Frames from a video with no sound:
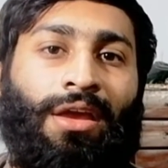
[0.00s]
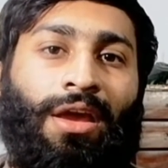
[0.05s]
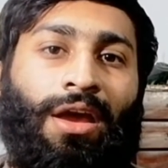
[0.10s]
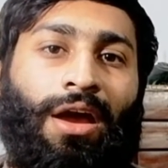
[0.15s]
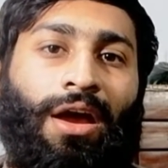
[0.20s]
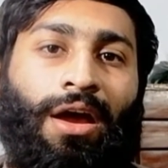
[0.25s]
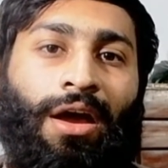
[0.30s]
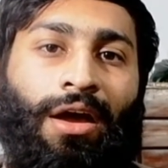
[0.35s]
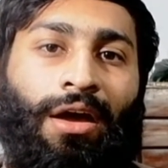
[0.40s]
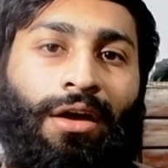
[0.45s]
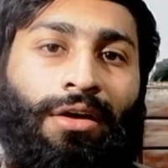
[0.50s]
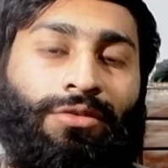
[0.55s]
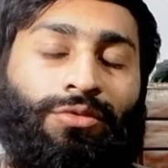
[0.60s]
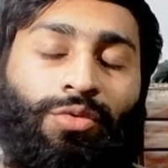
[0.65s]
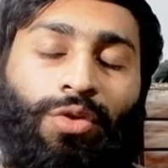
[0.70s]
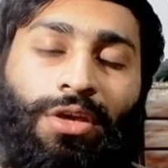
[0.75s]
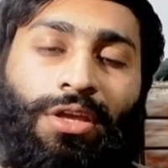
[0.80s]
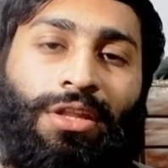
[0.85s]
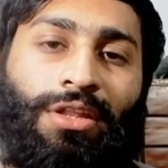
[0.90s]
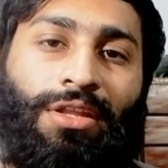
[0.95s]
So
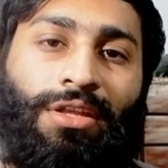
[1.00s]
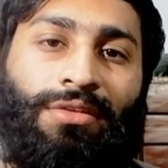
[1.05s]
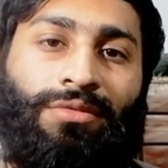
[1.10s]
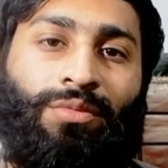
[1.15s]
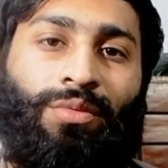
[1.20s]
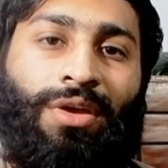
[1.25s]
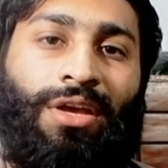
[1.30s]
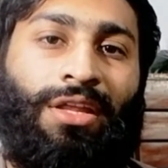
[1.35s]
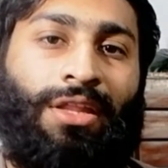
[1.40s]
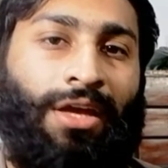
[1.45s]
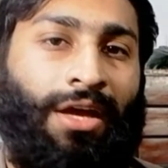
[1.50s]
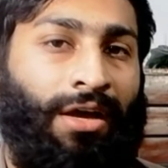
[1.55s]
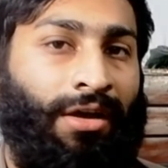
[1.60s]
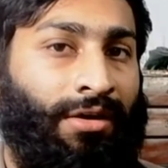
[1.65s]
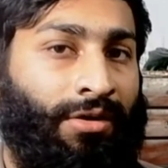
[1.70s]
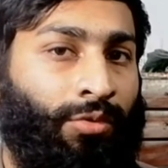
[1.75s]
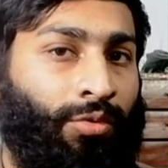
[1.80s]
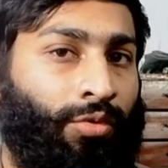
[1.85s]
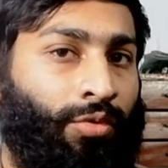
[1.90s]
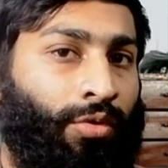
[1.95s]
in this way the
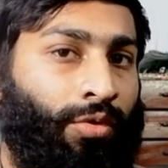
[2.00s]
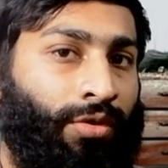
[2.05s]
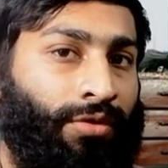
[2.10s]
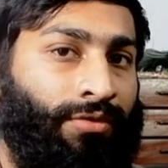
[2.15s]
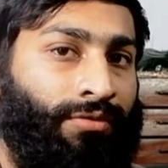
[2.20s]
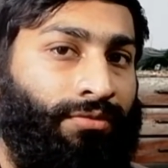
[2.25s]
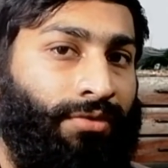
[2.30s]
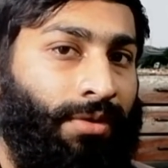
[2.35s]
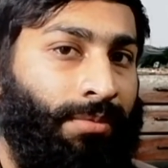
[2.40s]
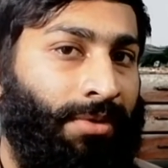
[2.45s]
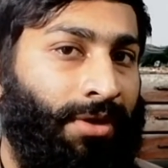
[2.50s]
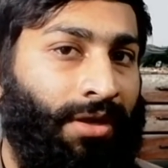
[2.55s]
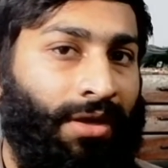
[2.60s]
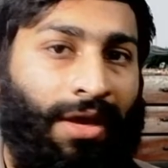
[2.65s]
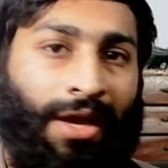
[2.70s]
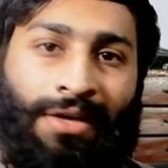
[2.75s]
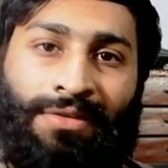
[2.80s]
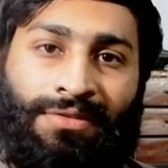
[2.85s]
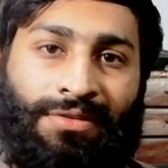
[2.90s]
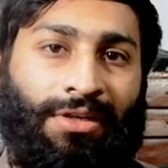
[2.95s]
glucose will be
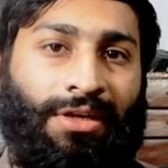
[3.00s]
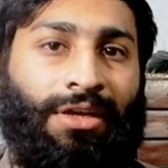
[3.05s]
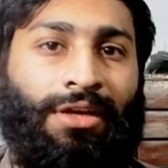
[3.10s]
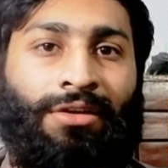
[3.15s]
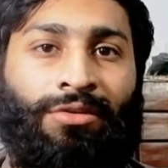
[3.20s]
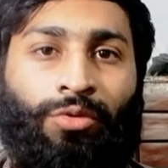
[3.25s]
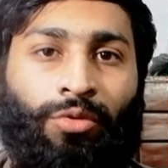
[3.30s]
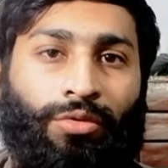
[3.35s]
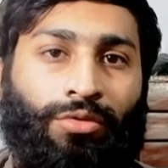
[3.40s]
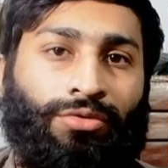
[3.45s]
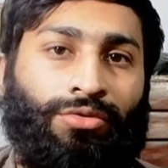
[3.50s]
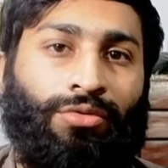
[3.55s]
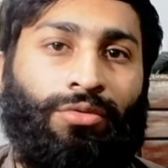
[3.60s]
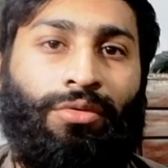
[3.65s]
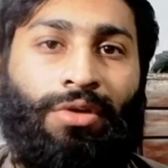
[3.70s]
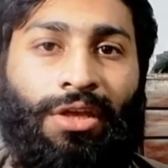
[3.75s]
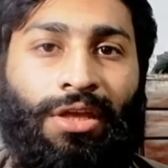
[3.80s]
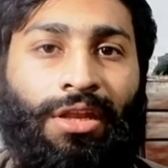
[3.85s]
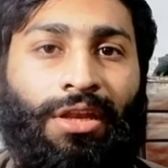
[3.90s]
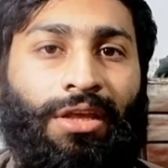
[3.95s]
excreted through
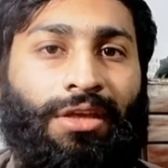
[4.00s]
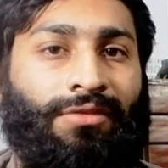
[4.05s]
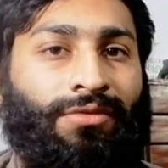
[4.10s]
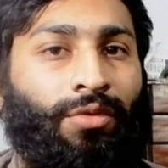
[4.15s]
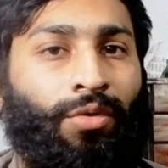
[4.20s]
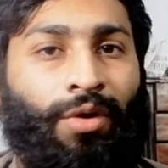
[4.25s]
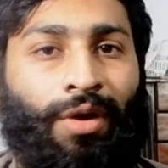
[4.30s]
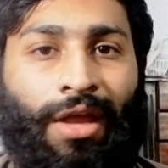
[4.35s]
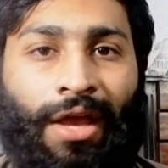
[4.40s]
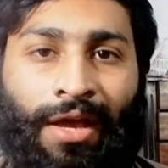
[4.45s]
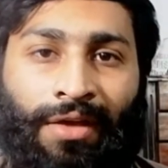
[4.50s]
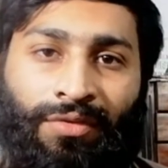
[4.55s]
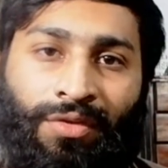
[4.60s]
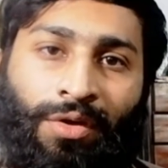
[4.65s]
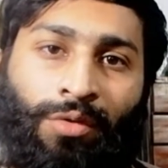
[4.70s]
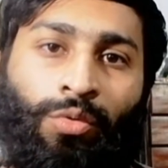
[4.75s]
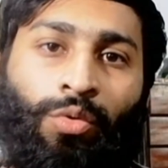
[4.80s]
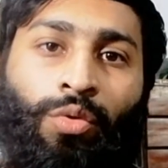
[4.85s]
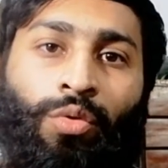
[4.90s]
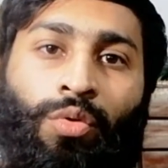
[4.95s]
urine, is known as the
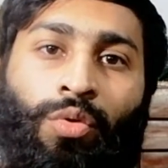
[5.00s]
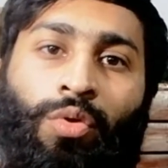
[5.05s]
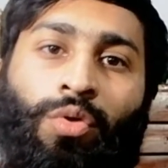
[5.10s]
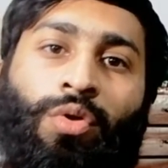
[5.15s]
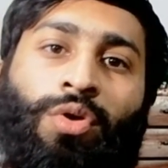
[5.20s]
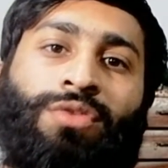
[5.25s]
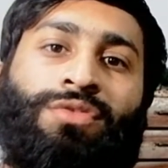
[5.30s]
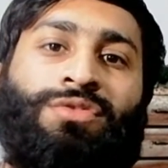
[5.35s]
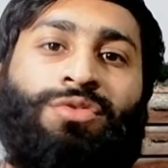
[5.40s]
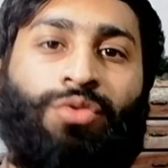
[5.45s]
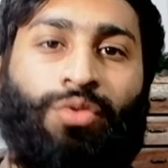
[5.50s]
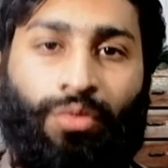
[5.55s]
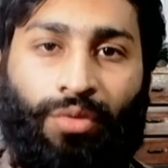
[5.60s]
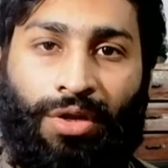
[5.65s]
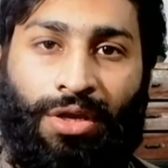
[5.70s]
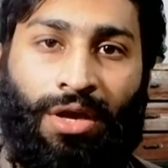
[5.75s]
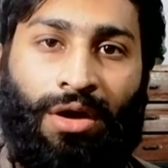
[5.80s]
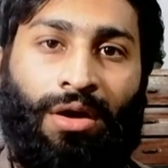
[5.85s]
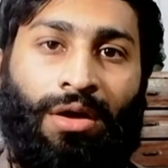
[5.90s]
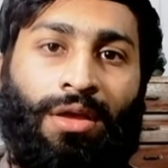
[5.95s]
glucose
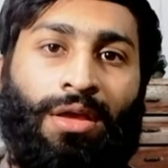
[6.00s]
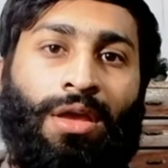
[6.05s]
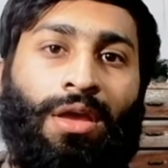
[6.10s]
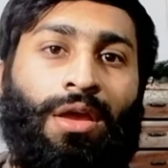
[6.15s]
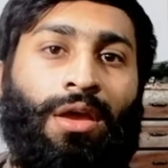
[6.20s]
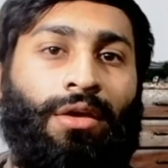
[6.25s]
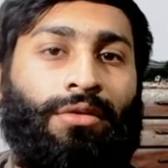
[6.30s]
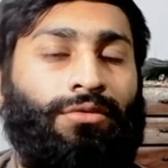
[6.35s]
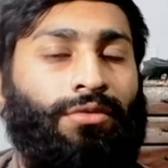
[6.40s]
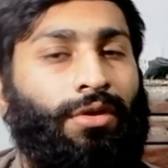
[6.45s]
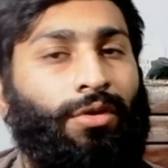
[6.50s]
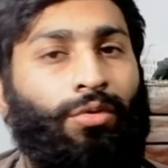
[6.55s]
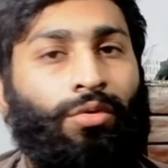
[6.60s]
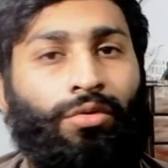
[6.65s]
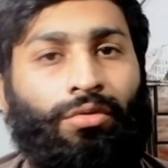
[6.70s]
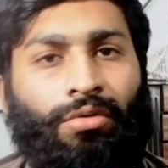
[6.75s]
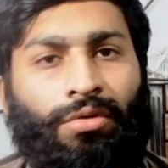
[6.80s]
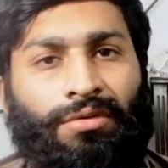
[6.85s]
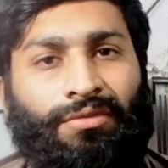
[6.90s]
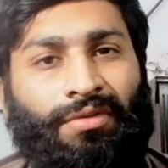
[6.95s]
urea. So the
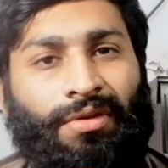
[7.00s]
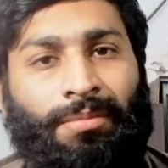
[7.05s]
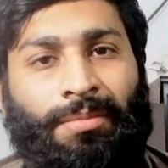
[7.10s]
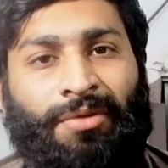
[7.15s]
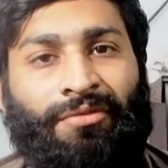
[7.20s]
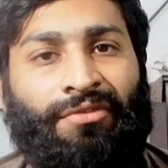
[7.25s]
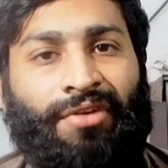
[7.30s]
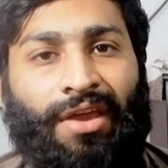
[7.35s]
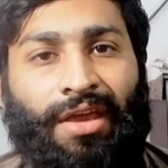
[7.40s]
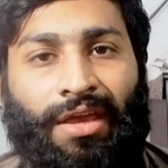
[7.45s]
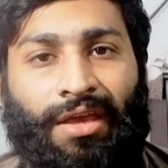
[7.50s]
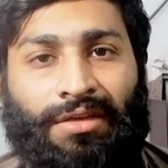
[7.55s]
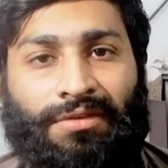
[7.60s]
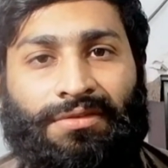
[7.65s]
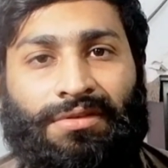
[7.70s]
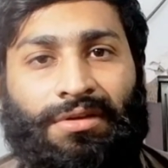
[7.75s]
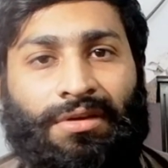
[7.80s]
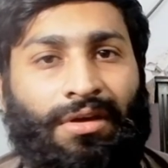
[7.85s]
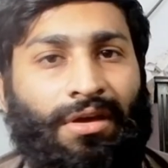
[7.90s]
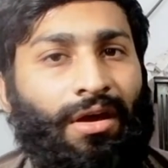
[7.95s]
glucose will be
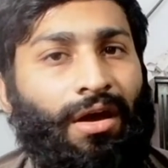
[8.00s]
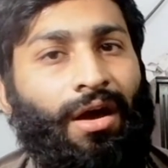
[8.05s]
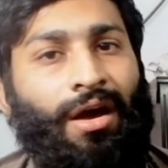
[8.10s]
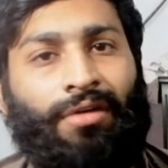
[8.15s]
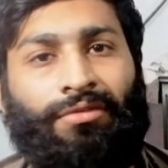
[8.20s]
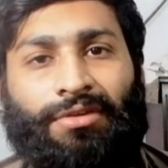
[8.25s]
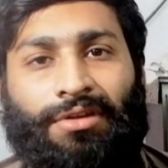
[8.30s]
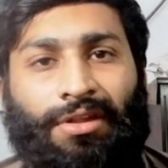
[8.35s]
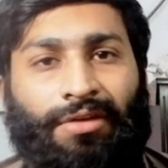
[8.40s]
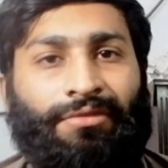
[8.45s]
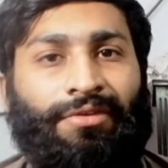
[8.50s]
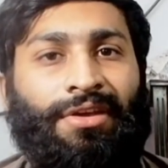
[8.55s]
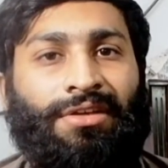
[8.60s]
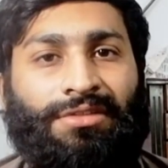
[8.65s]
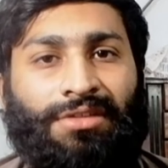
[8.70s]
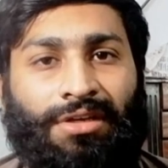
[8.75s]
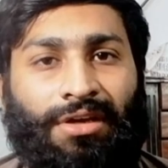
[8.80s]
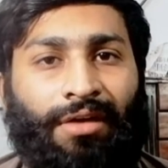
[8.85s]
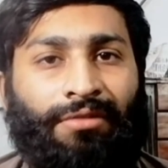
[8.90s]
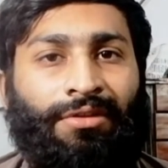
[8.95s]
waste. After the
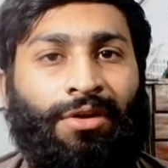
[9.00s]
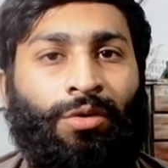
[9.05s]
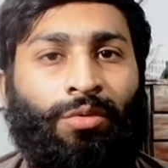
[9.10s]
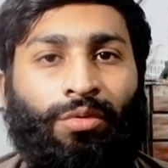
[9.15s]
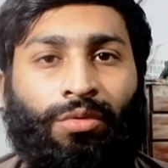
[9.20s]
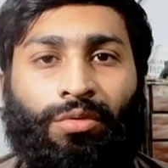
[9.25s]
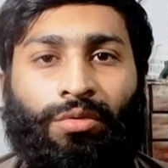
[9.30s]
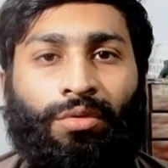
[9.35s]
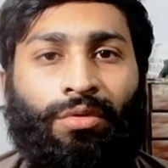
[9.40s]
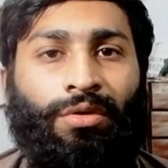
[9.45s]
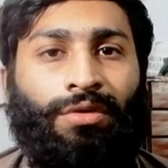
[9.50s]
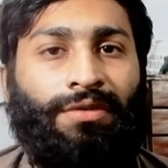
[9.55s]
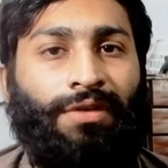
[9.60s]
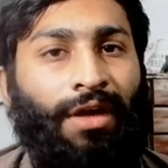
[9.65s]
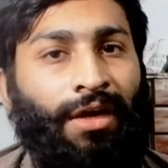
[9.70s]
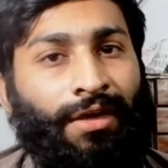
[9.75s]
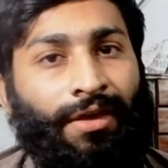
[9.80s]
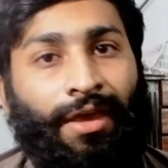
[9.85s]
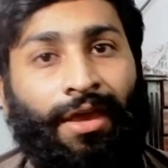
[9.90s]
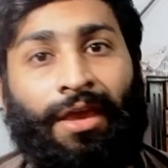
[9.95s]
wasting of the glucose,
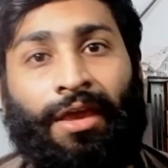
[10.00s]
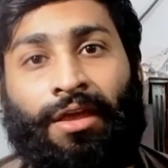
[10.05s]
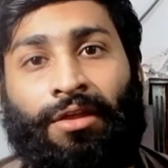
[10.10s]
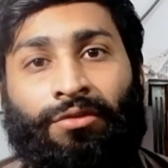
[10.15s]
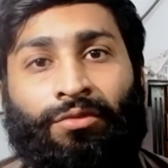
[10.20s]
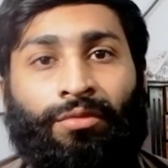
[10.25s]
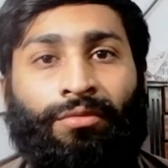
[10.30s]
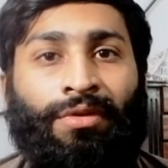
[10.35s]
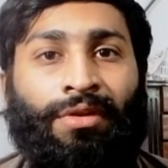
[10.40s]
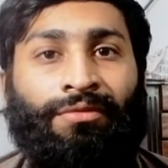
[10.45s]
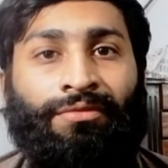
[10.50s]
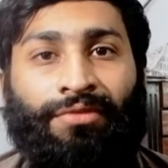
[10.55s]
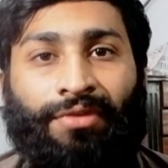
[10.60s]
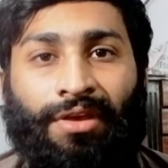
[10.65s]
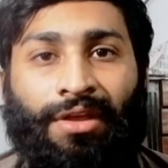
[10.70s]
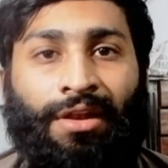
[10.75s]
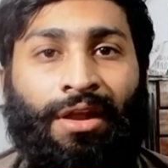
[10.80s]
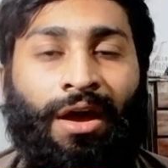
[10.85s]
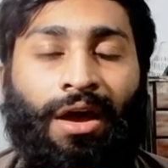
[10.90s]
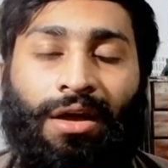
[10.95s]
again you will
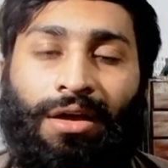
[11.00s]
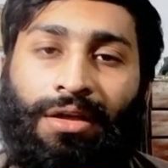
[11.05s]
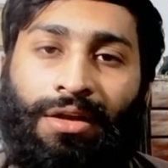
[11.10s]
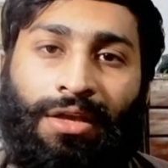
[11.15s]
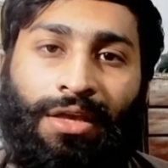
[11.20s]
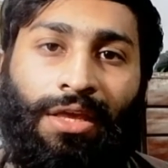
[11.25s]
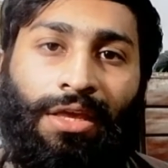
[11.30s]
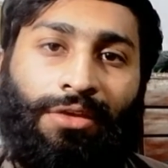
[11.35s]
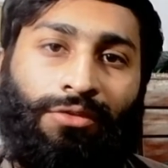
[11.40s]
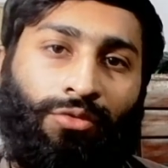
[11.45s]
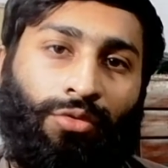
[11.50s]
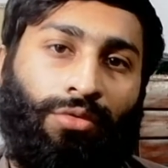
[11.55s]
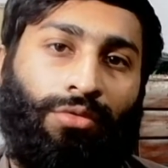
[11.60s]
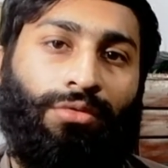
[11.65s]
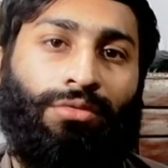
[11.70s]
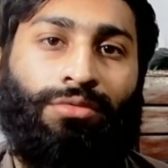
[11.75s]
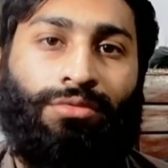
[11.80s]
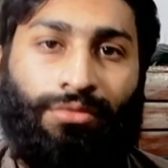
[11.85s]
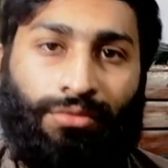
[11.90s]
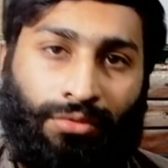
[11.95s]
feel hungry, so
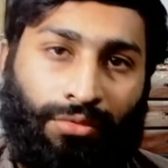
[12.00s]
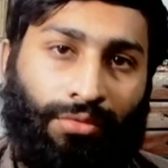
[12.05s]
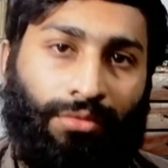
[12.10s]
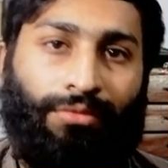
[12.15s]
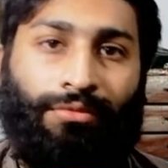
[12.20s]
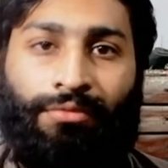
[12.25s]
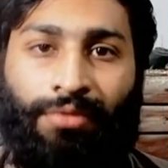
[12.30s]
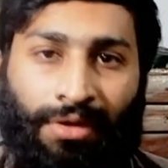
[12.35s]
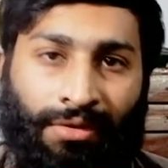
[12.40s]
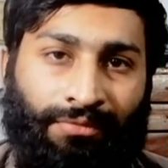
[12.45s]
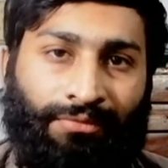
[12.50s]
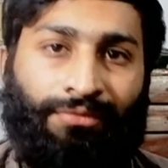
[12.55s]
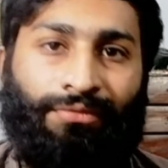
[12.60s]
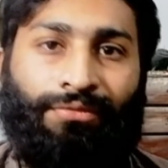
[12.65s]
you will